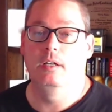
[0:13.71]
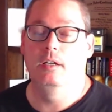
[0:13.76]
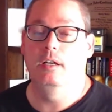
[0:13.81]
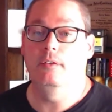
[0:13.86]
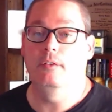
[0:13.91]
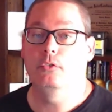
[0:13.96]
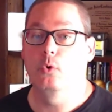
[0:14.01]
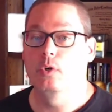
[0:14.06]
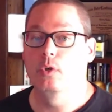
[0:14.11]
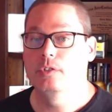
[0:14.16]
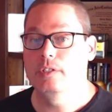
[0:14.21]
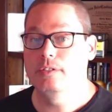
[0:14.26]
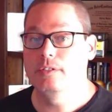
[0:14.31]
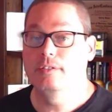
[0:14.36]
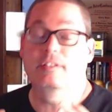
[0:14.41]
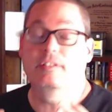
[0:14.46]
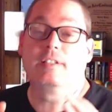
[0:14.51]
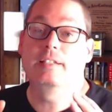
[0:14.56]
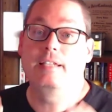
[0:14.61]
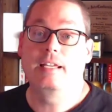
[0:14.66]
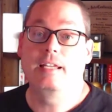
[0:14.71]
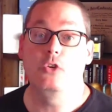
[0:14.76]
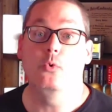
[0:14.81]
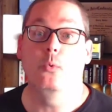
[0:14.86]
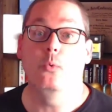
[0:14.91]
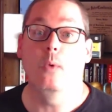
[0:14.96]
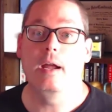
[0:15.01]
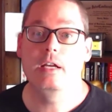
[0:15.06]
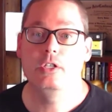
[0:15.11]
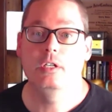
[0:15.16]
Of course, this is a
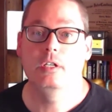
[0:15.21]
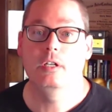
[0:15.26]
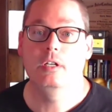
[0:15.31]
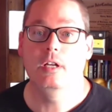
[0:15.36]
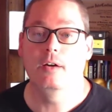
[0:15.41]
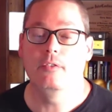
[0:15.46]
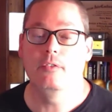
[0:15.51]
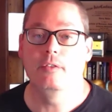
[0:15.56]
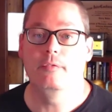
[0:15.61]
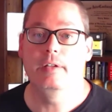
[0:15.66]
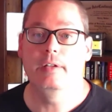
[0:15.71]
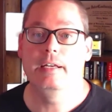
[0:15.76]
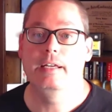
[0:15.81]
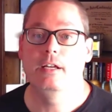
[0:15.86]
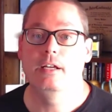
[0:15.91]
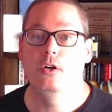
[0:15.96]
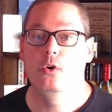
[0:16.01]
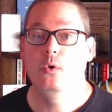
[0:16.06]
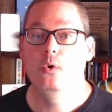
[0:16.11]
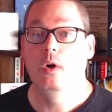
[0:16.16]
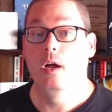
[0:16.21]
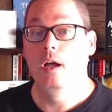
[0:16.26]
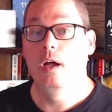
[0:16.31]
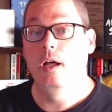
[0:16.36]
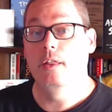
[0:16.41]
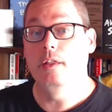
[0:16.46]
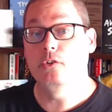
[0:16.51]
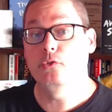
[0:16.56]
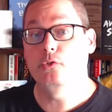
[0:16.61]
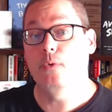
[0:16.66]
continuation of the video
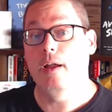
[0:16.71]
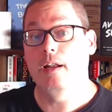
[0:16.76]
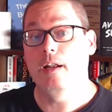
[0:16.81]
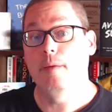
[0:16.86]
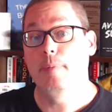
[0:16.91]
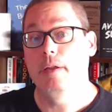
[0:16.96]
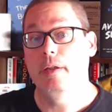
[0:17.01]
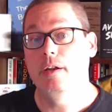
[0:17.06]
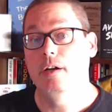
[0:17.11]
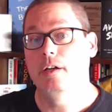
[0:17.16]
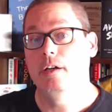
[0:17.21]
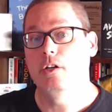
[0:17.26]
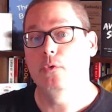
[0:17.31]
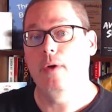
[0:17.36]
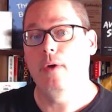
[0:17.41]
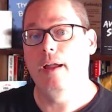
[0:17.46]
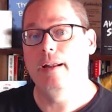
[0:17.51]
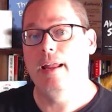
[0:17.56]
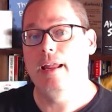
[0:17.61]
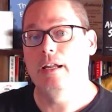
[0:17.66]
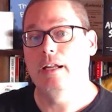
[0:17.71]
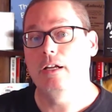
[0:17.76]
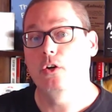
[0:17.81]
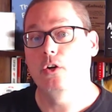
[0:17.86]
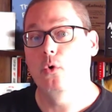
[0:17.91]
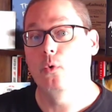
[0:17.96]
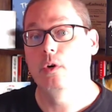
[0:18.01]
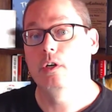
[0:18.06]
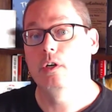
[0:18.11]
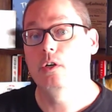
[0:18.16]
that's right up here in the right-hand
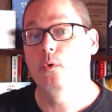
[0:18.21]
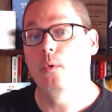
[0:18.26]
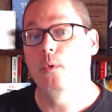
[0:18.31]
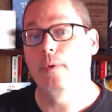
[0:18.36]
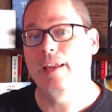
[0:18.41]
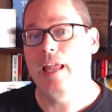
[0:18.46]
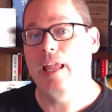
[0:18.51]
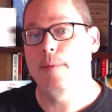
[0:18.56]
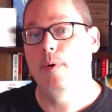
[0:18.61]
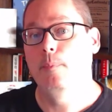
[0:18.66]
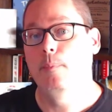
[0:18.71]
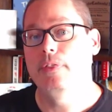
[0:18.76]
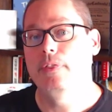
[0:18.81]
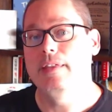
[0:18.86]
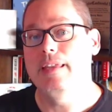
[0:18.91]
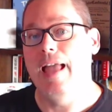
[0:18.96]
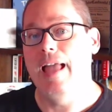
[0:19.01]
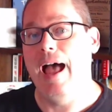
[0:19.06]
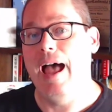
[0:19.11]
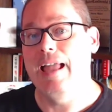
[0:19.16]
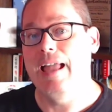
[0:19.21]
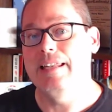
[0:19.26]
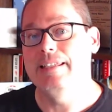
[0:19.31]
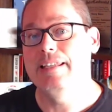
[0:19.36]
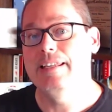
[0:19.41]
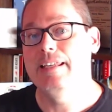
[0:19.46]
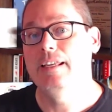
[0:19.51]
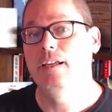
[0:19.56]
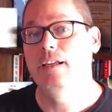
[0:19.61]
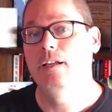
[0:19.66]
corner where we came up with the
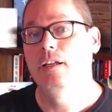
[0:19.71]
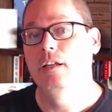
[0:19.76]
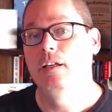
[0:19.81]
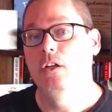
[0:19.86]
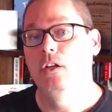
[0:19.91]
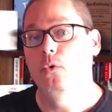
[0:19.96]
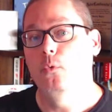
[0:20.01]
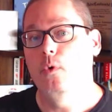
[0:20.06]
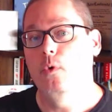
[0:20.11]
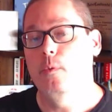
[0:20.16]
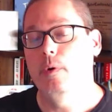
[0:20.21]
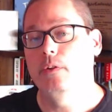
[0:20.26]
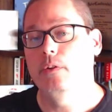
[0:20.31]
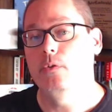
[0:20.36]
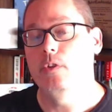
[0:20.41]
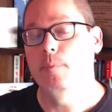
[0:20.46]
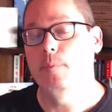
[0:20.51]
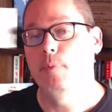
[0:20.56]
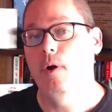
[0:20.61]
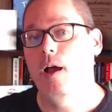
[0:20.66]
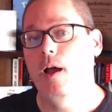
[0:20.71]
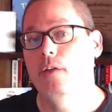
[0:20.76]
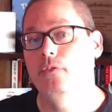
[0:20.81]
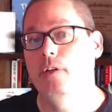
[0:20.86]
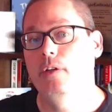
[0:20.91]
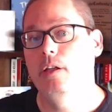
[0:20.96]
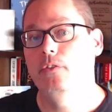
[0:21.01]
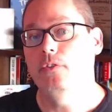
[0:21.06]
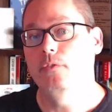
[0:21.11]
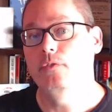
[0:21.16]
idea. We went through the
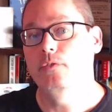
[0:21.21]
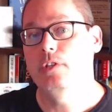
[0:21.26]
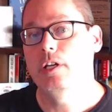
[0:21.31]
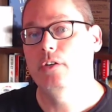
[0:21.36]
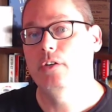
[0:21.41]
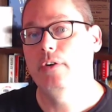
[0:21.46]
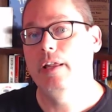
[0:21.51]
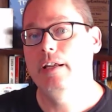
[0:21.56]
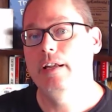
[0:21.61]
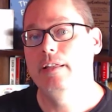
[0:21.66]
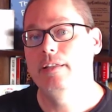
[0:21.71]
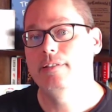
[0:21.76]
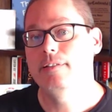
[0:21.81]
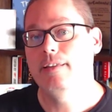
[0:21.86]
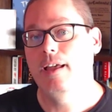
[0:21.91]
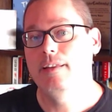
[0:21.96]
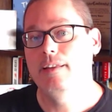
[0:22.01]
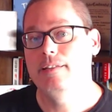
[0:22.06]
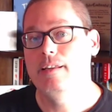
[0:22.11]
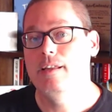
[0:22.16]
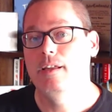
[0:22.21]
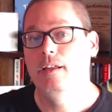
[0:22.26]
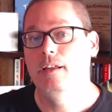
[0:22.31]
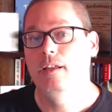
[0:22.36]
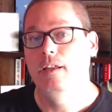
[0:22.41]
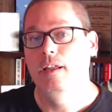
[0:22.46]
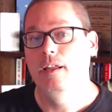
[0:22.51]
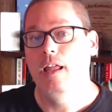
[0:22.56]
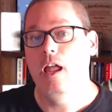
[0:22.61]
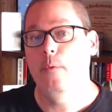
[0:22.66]
process of generating this idea,
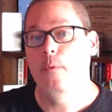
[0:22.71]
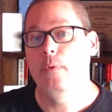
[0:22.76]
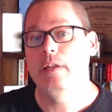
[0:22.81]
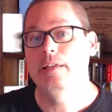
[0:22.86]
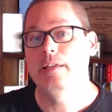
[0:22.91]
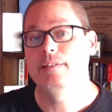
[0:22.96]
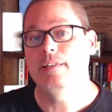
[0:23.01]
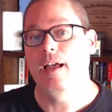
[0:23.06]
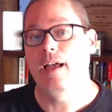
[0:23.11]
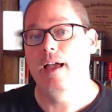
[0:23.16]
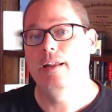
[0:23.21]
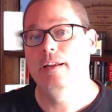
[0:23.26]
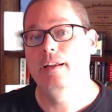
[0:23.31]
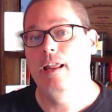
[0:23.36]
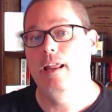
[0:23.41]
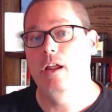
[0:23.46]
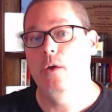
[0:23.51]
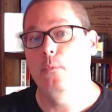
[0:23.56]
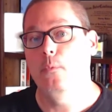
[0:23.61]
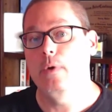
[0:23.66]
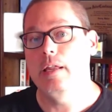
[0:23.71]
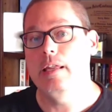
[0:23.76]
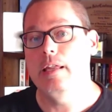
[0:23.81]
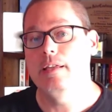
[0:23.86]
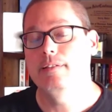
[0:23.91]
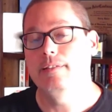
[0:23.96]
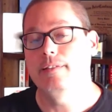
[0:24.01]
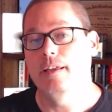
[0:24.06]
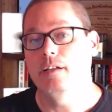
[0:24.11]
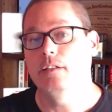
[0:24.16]
and we decided and we
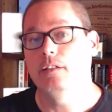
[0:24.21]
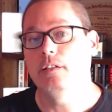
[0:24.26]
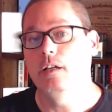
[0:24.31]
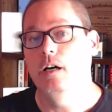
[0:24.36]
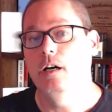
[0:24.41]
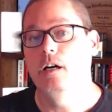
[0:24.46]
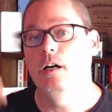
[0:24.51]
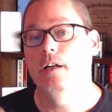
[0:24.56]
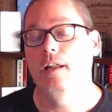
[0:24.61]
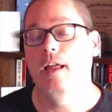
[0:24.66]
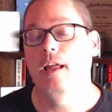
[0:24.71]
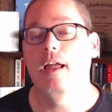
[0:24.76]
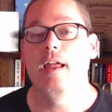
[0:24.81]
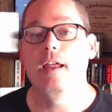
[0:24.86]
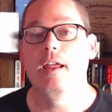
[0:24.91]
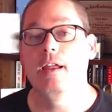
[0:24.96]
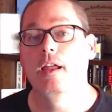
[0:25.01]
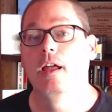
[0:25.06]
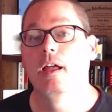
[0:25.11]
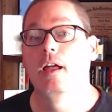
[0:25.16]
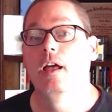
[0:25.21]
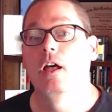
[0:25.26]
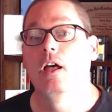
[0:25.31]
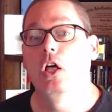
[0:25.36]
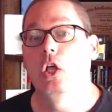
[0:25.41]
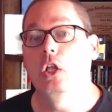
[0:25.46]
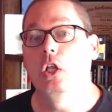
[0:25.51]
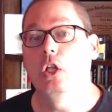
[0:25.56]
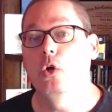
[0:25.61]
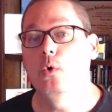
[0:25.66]
settled on a
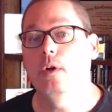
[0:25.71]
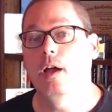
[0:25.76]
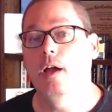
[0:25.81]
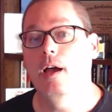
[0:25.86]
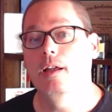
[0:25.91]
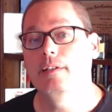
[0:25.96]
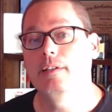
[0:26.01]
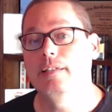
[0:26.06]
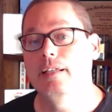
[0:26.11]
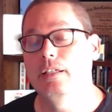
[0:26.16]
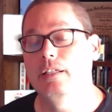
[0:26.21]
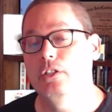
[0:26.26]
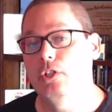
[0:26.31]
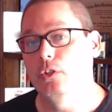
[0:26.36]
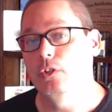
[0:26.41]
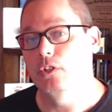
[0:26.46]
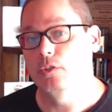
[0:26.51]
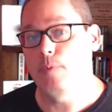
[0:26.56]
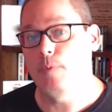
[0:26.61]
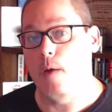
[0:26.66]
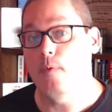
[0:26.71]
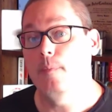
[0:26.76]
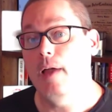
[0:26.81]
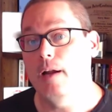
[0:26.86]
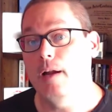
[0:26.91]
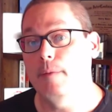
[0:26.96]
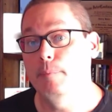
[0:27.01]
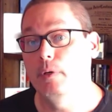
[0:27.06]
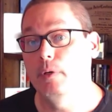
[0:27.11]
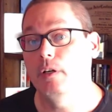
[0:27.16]
low-content children's
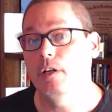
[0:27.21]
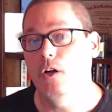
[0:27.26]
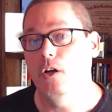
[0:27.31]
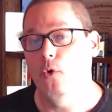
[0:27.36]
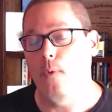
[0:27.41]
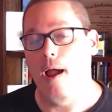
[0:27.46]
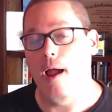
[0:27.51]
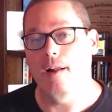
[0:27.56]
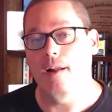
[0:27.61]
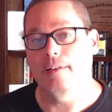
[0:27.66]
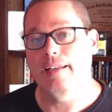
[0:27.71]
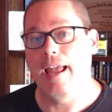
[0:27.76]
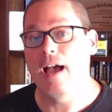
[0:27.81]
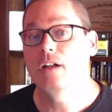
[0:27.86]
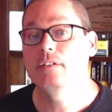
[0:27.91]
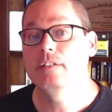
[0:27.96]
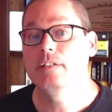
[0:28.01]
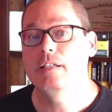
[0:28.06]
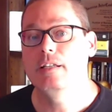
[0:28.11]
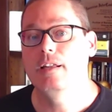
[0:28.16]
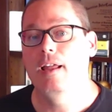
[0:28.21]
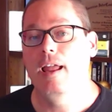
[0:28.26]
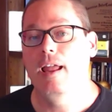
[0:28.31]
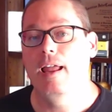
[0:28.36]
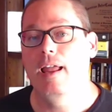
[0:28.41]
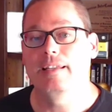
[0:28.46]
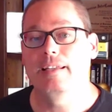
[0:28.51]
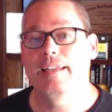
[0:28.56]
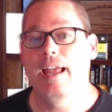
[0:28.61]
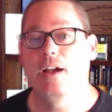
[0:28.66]
paperback book around counting
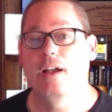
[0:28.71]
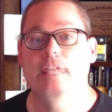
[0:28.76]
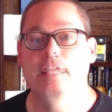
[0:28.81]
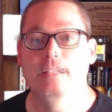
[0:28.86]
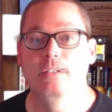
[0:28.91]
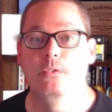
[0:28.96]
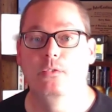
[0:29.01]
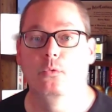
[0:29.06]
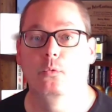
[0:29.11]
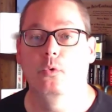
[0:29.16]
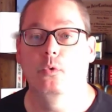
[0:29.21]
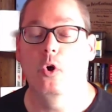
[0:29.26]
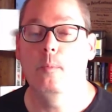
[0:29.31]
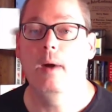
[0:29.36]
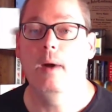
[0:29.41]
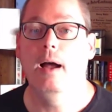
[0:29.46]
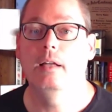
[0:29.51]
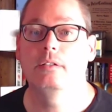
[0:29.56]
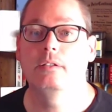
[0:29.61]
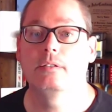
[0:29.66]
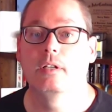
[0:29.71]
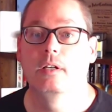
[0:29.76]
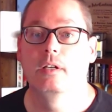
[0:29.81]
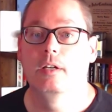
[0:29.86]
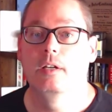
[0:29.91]
and counting robots.